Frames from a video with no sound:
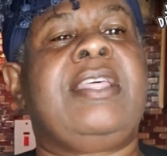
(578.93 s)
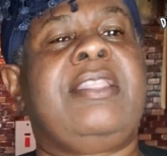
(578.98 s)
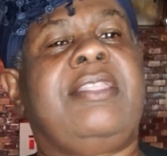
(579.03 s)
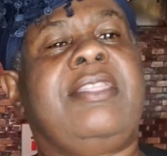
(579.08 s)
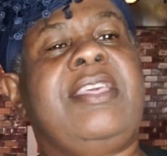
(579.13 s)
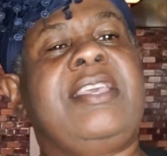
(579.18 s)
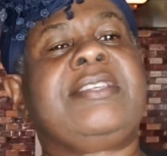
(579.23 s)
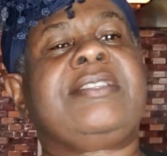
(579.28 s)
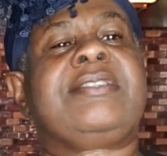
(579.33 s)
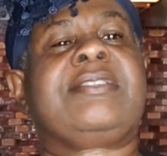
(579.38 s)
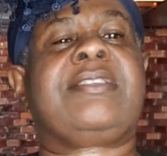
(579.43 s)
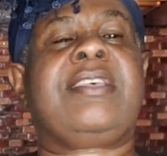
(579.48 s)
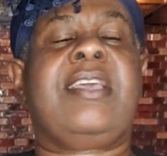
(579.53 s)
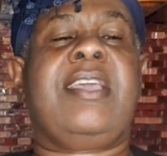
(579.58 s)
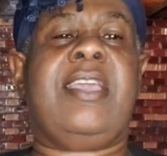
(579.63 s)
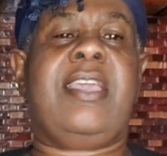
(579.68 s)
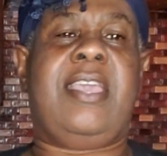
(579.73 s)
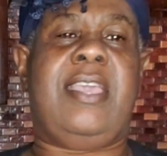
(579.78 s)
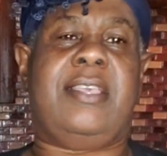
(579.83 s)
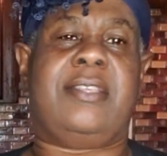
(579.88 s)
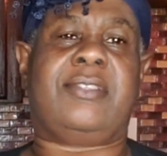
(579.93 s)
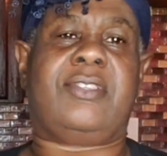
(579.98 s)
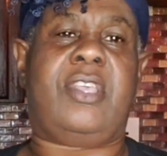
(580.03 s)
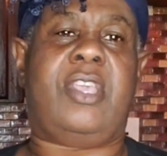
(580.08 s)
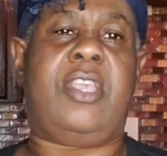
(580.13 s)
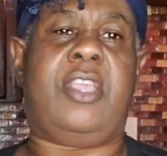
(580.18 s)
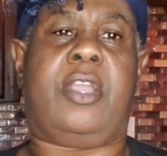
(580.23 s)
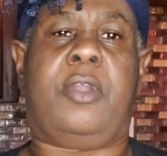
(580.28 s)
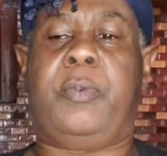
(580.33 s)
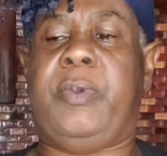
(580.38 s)
This is
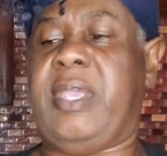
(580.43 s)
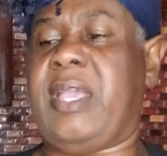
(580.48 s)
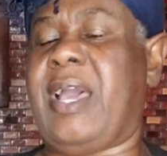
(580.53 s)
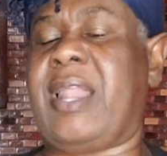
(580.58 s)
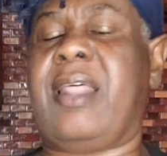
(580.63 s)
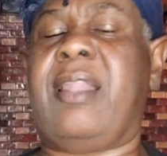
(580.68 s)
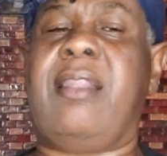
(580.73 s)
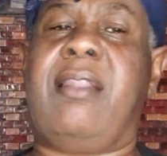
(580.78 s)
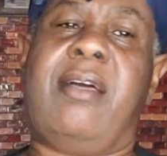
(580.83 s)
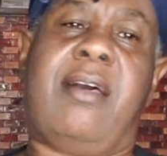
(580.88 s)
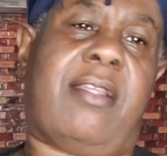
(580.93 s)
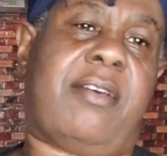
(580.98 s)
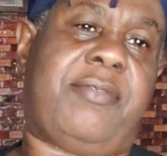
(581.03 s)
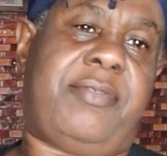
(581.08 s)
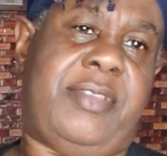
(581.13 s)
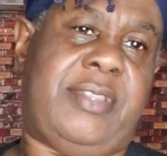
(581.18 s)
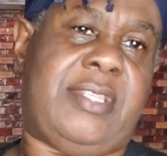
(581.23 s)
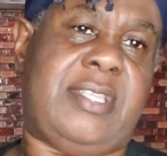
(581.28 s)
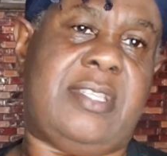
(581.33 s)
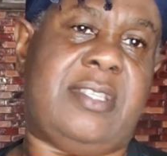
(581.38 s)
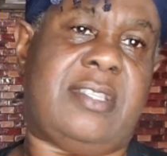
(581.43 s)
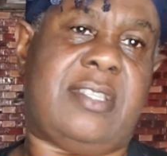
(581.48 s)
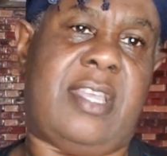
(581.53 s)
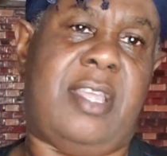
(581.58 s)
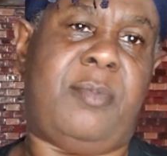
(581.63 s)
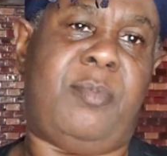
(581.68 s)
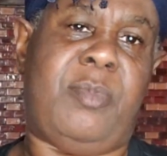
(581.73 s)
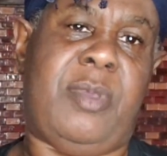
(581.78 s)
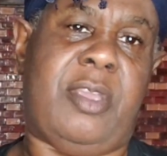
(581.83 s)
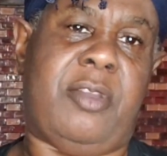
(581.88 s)
here. We got a lot of it in
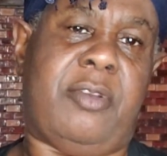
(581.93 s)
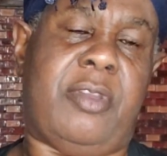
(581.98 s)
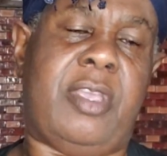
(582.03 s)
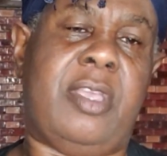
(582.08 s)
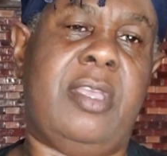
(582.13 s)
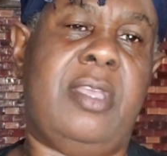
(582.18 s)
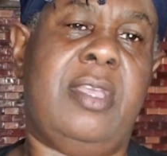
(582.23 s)
St. Mary.